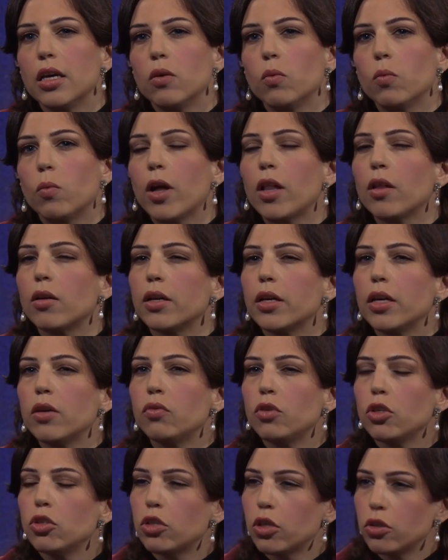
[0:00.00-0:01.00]
well,
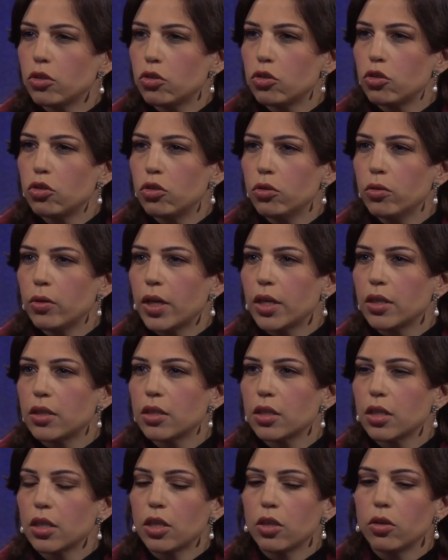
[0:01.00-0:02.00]
if you don't do
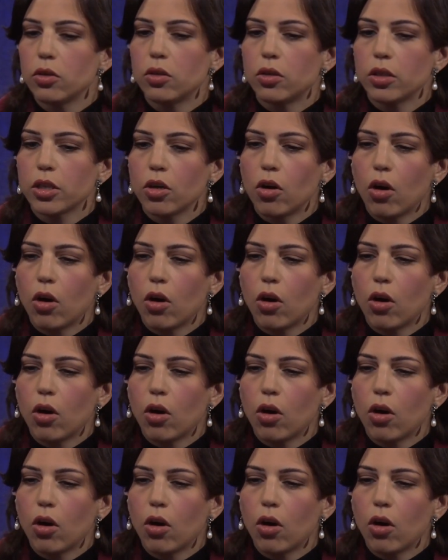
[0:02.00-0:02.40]
it, your